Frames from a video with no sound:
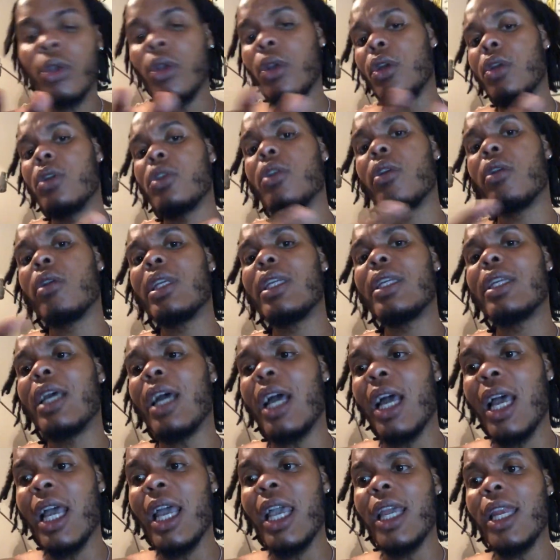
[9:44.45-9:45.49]
So he
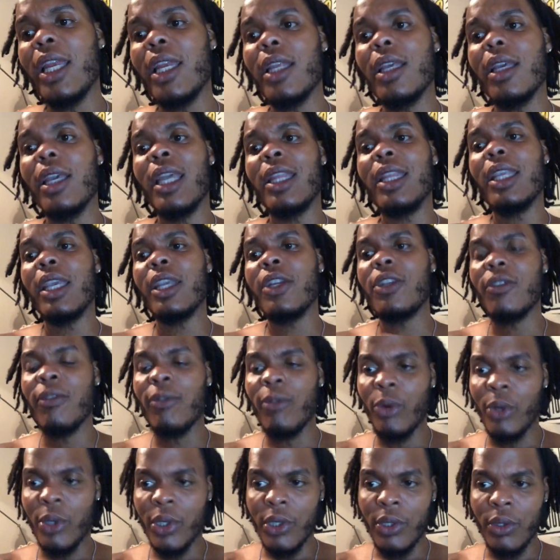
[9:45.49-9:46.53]
died at the age of
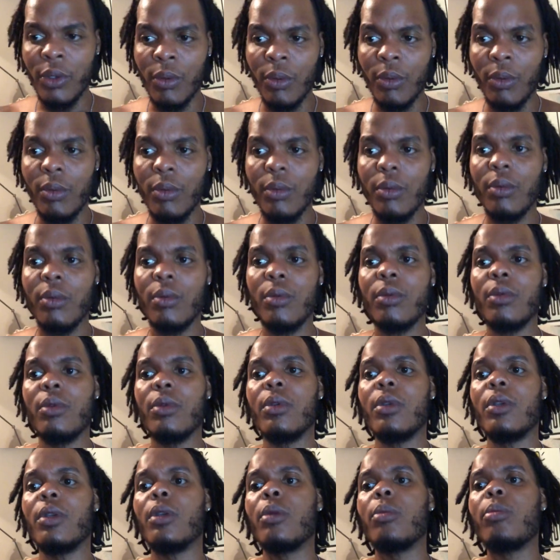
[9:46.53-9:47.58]
42.
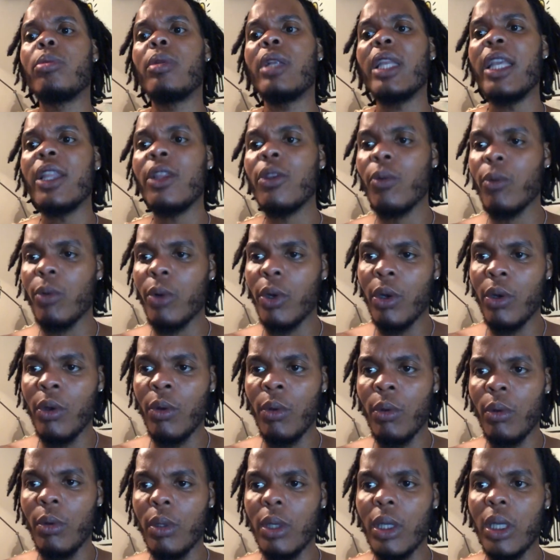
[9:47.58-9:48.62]
Played the
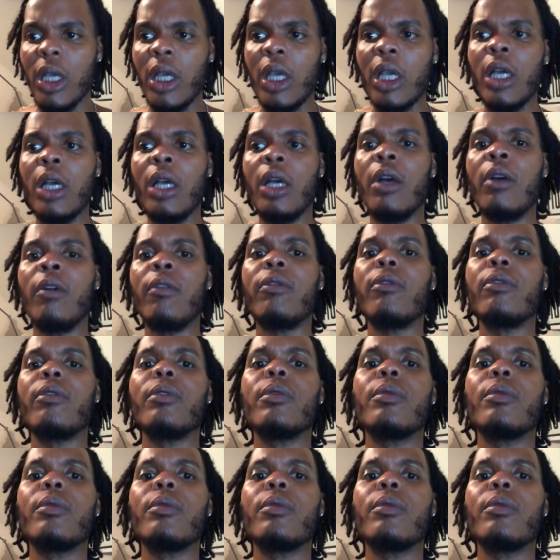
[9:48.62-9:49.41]
role of